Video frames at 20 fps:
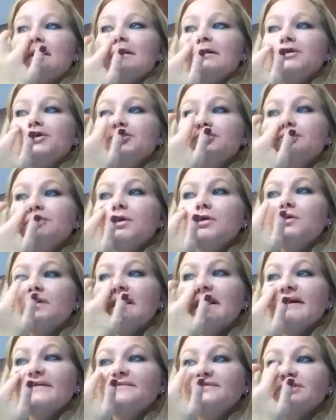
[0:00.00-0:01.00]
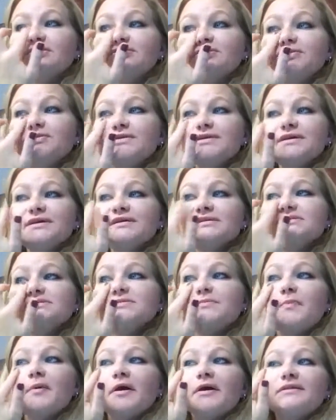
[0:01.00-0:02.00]
You don't have to do this,
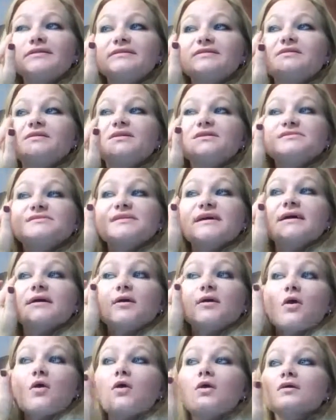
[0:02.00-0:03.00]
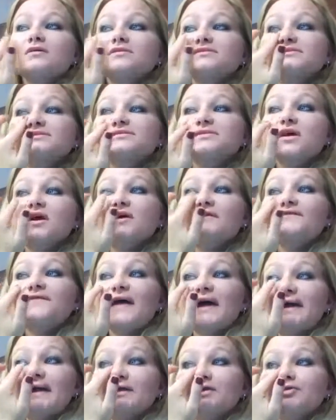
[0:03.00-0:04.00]
but because there are stuff
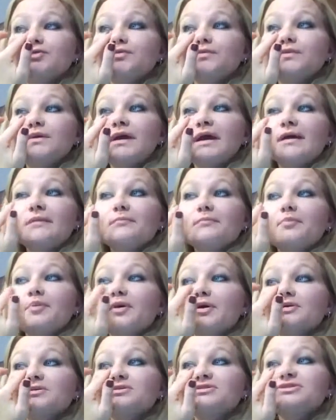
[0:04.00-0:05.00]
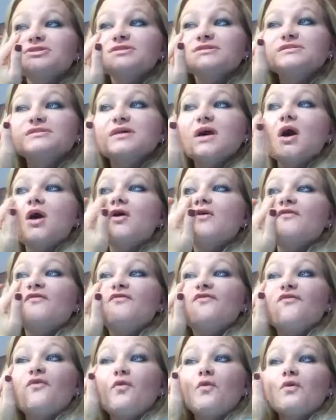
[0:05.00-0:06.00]
that you can purchase
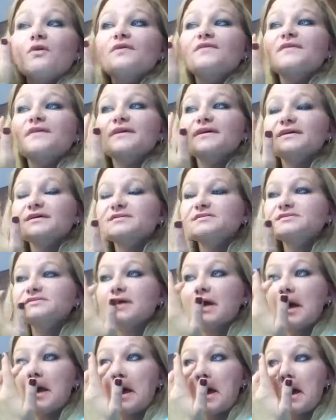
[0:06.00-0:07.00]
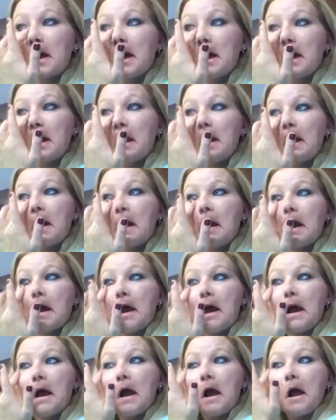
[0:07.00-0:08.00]
for this
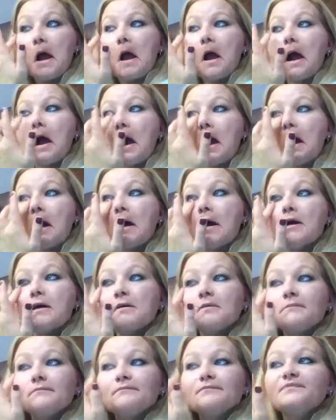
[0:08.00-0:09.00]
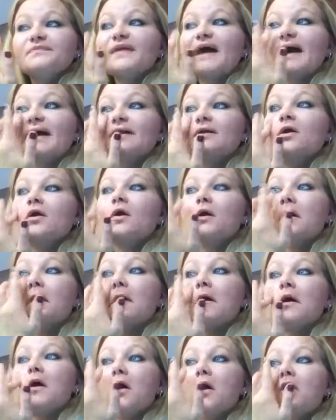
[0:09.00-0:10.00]
um, that
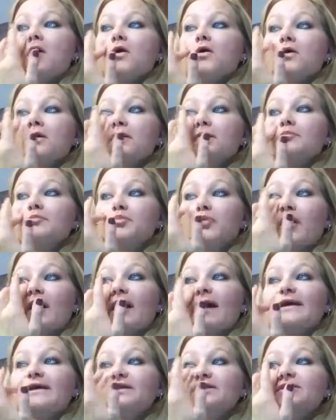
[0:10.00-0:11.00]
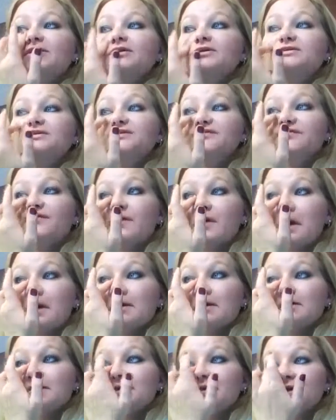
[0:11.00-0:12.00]
are brighteners for
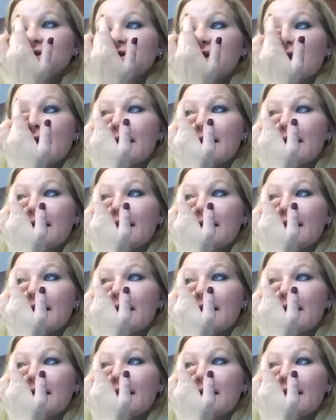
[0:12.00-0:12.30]
under your